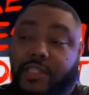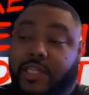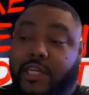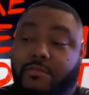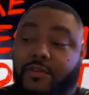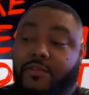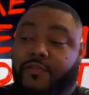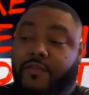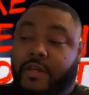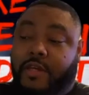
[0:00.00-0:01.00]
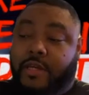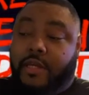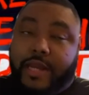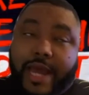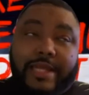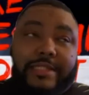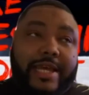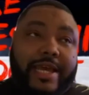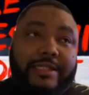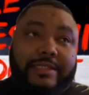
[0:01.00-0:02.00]
the team of Nia
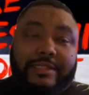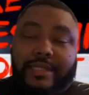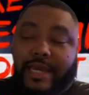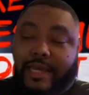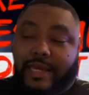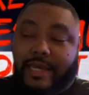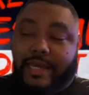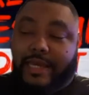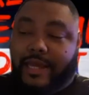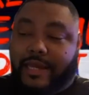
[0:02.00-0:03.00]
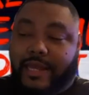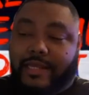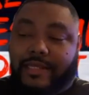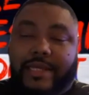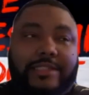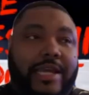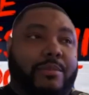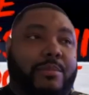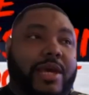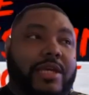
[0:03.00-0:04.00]
Jax and and and, and
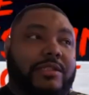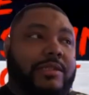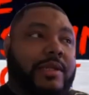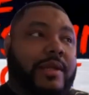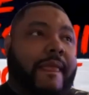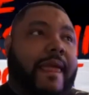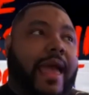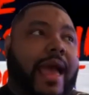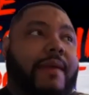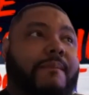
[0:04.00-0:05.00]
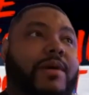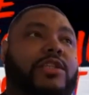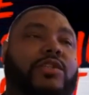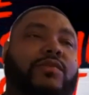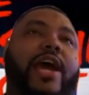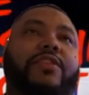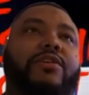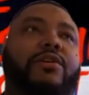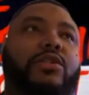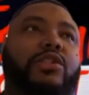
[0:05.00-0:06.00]
Shayna Baszler, I'd much
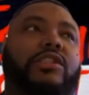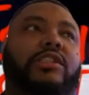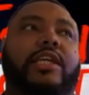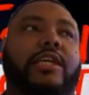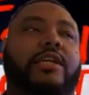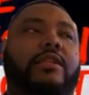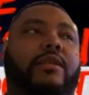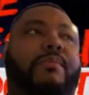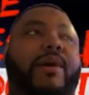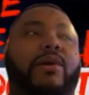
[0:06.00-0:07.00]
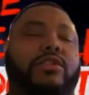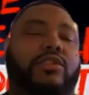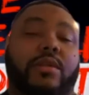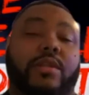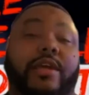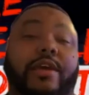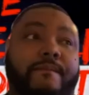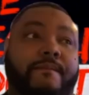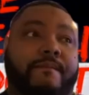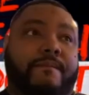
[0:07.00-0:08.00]
rather see the belts on
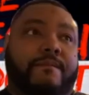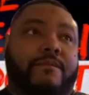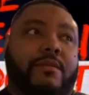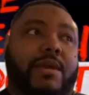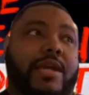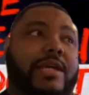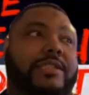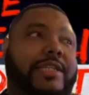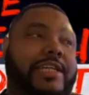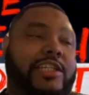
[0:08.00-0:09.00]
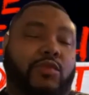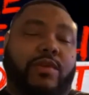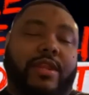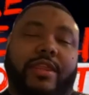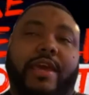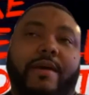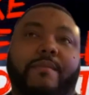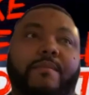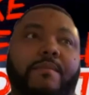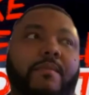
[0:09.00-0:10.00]
them because at least with
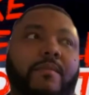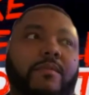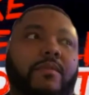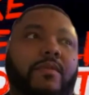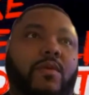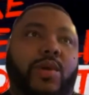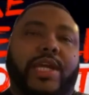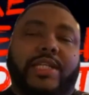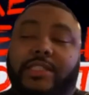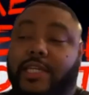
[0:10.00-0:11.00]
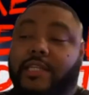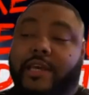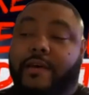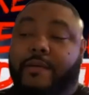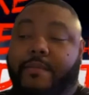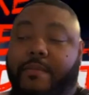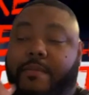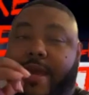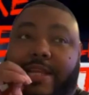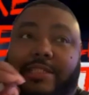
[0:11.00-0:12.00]
them, we could see them.
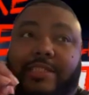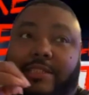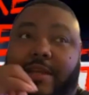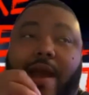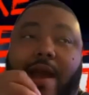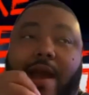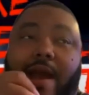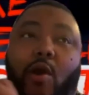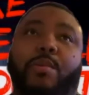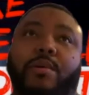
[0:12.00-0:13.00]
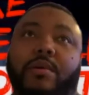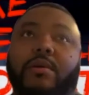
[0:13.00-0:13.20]
And this is, I hope,